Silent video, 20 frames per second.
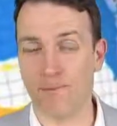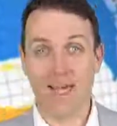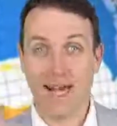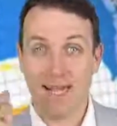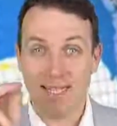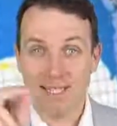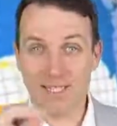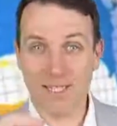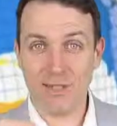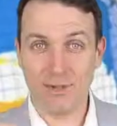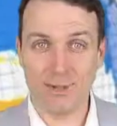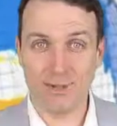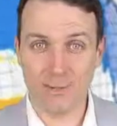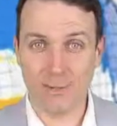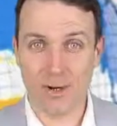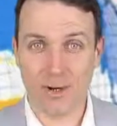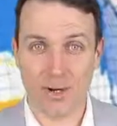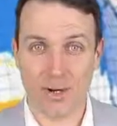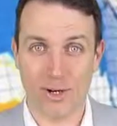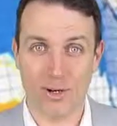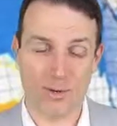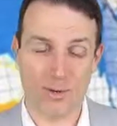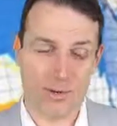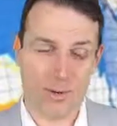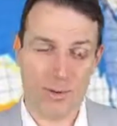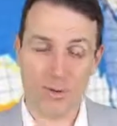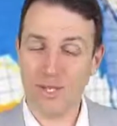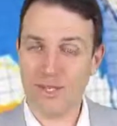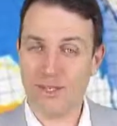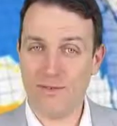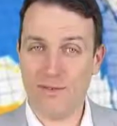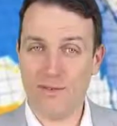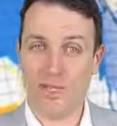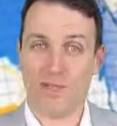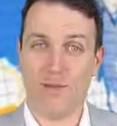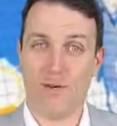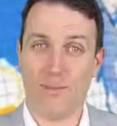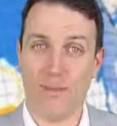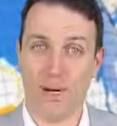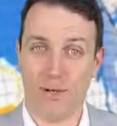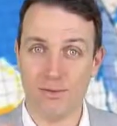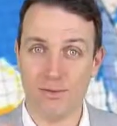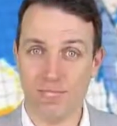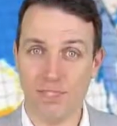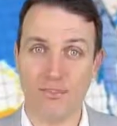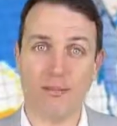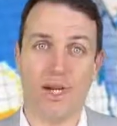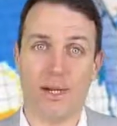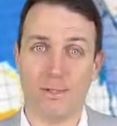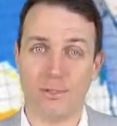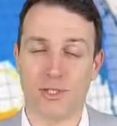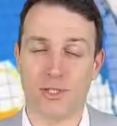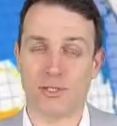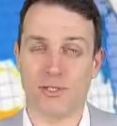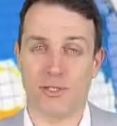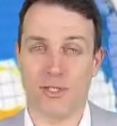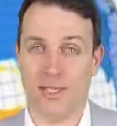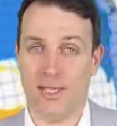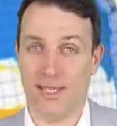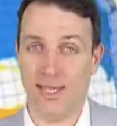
I'll see you tomorrow with a video about disruption